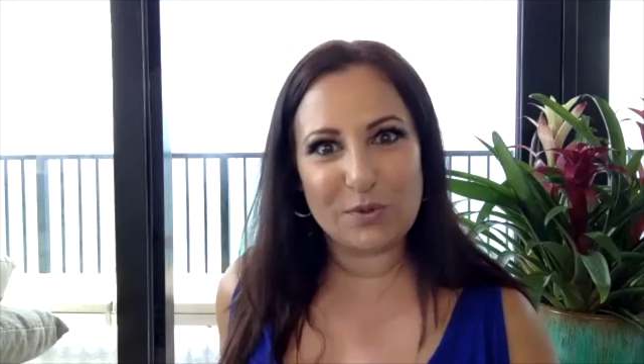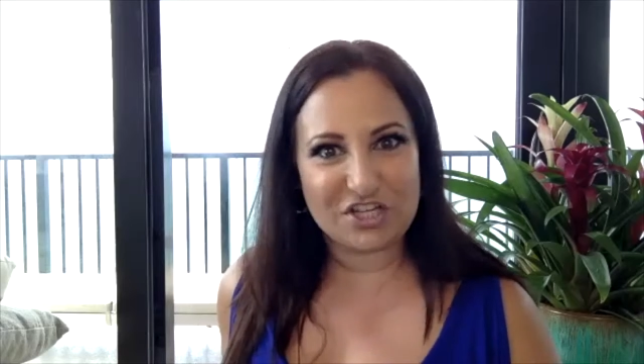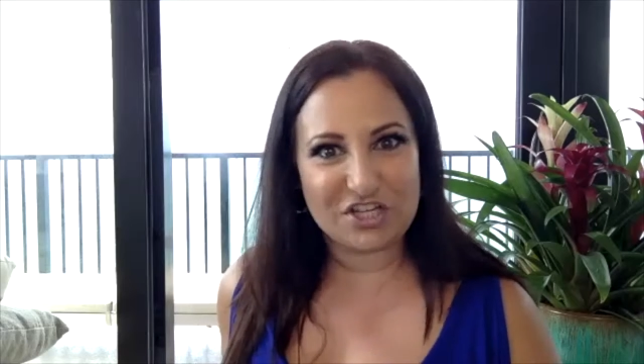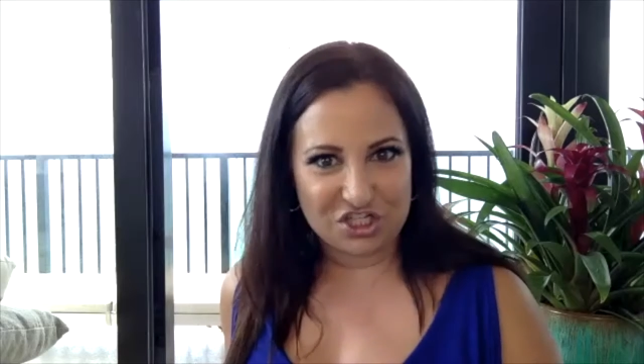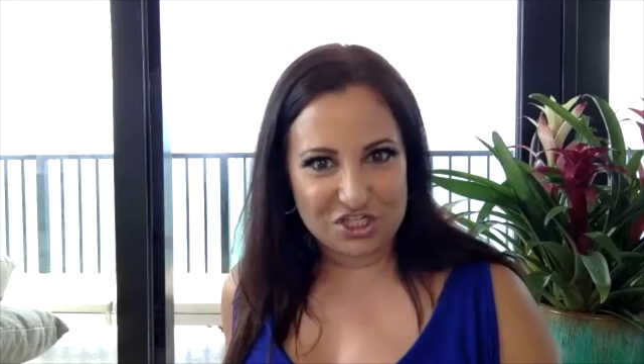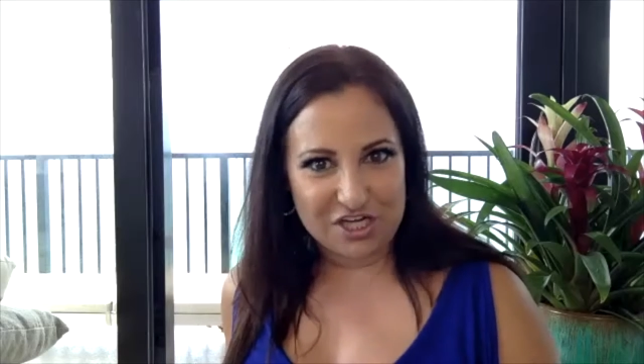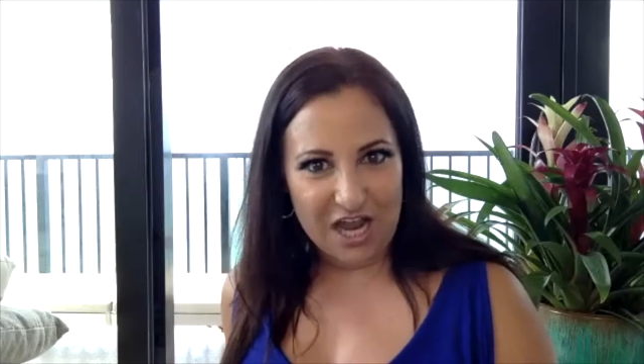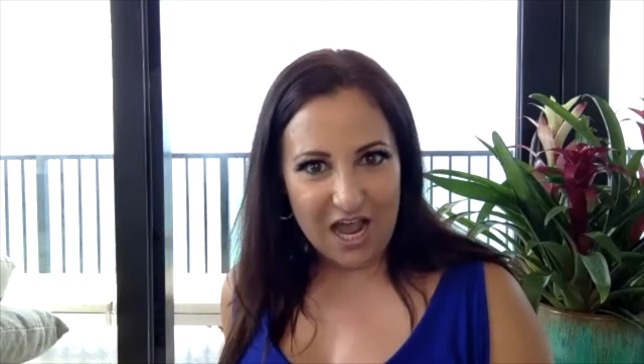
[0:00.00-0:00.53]
is
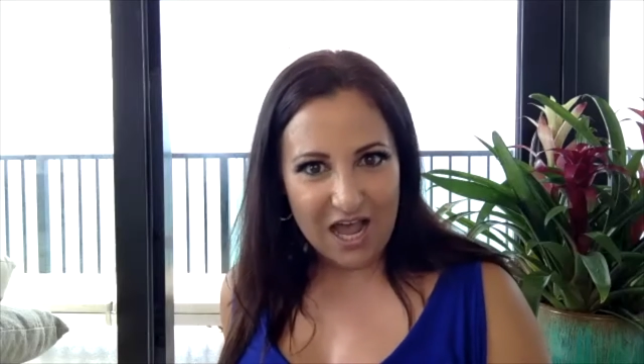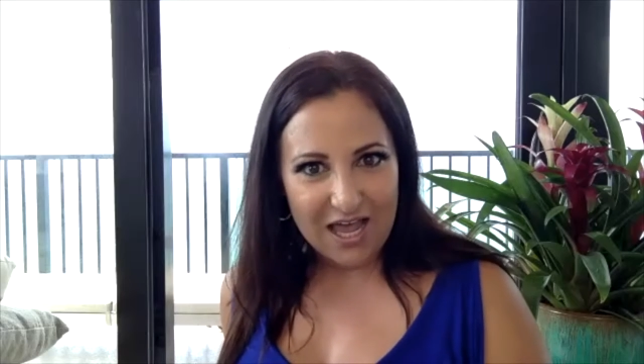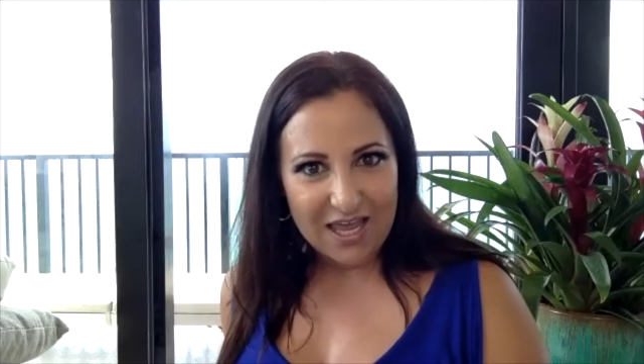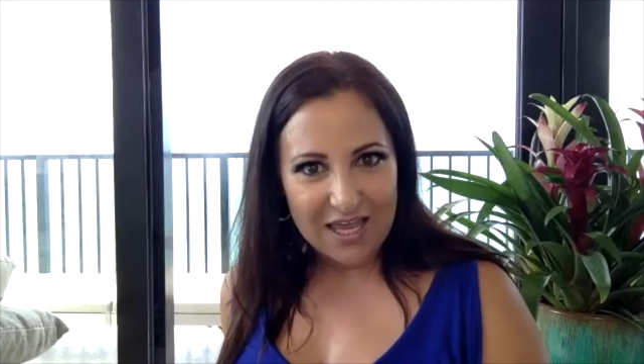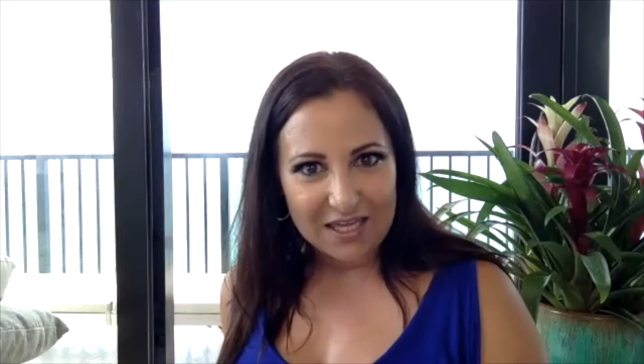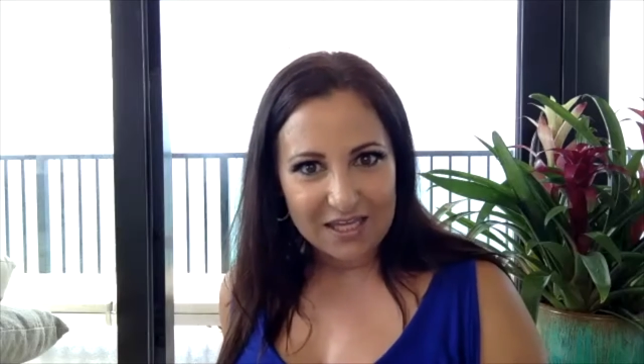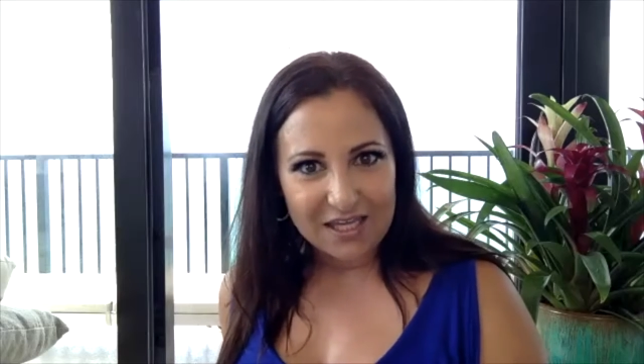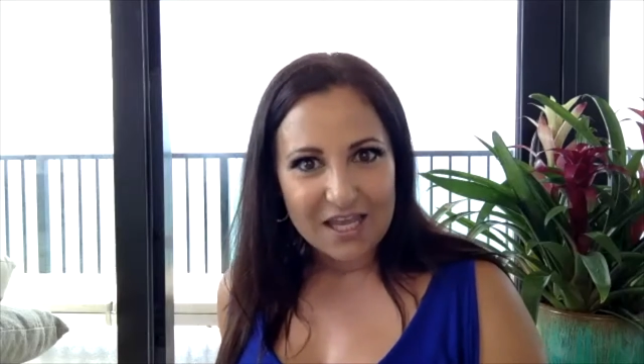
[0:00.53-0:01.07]
shy.
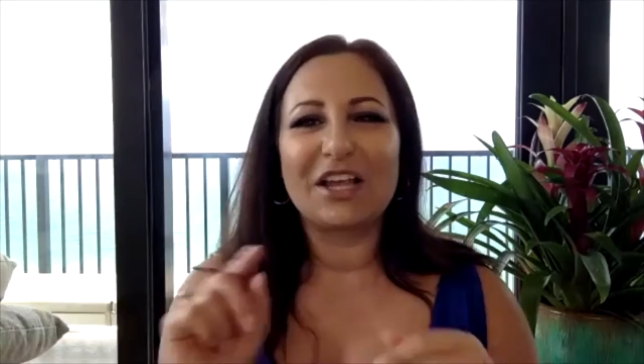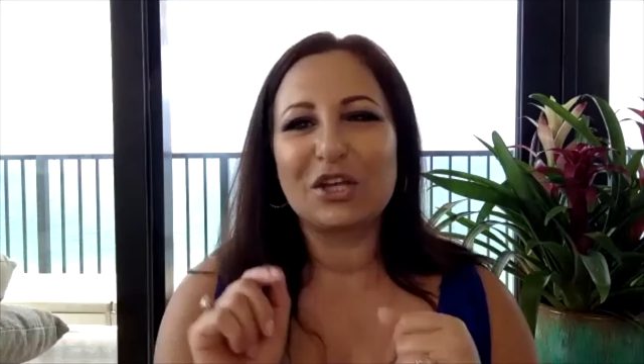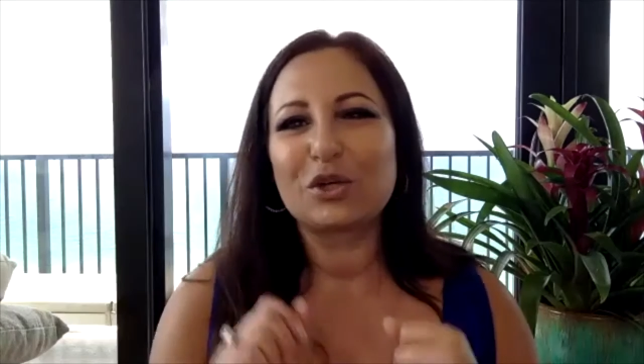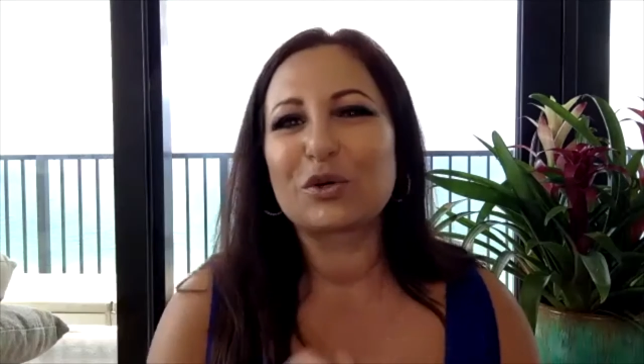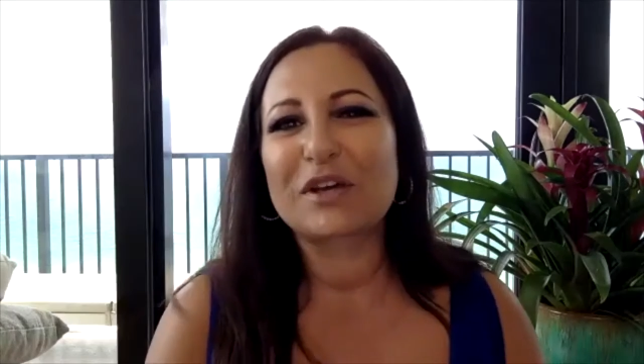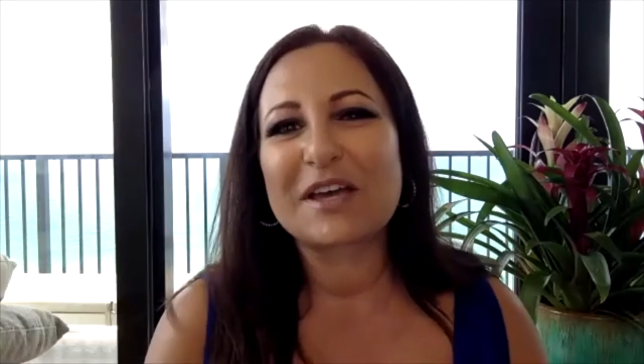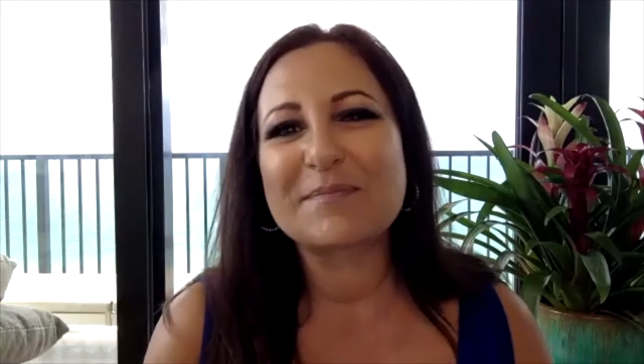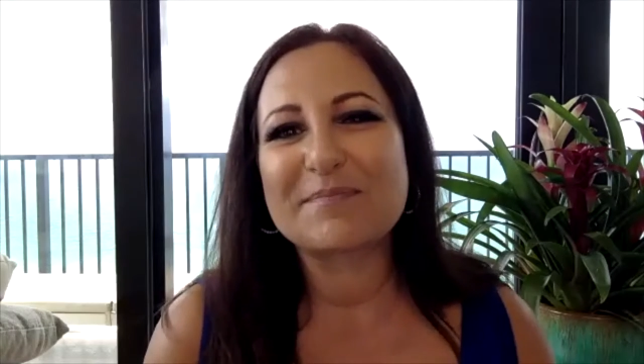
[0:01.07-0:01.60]

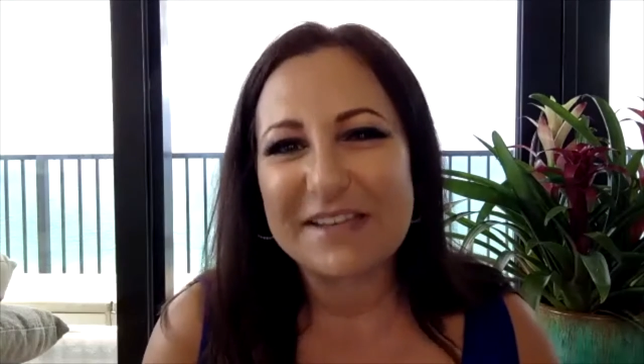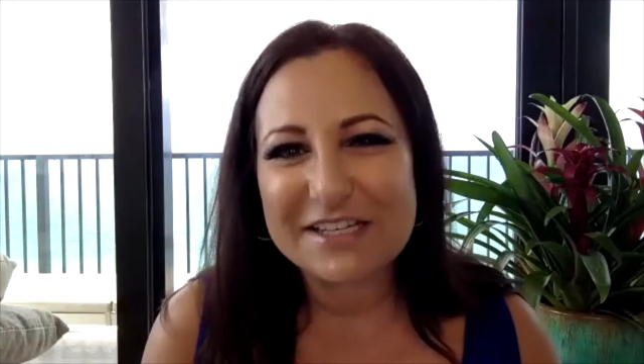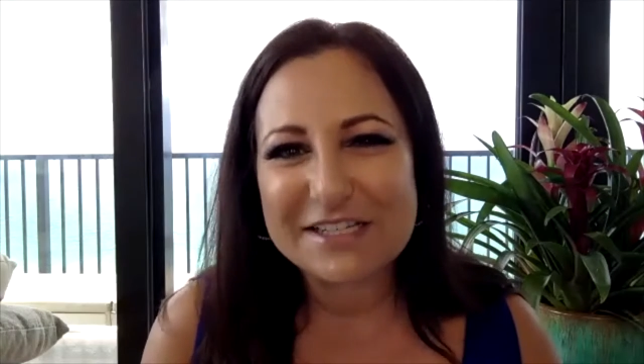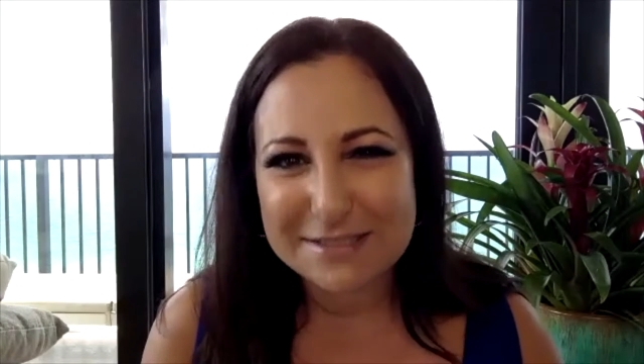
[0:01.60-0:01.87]
You can be